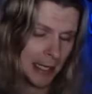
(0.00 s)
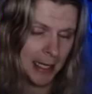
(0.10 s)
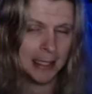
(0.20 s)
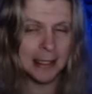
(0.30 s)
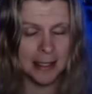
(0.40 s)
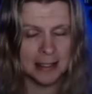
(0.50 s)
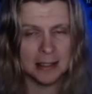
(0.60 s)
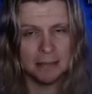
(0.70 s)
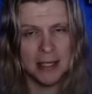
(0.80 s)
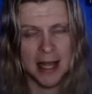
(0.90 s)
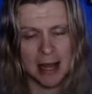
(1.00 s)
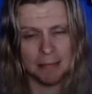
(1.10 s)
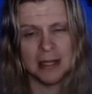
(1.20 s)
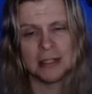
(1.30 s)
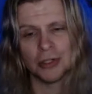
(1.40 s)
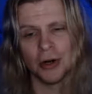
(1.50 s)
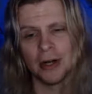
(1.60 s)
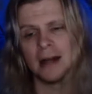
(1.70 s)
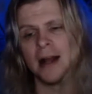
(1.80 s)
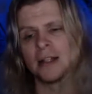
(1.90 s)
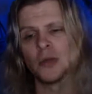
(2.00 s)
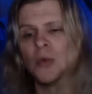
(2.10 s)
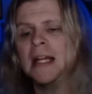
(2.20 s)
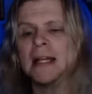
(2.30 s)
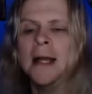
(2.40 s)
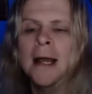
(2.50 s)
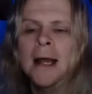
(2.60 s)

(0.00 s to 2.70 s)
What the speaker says: hey, it's going to be happening starting next week.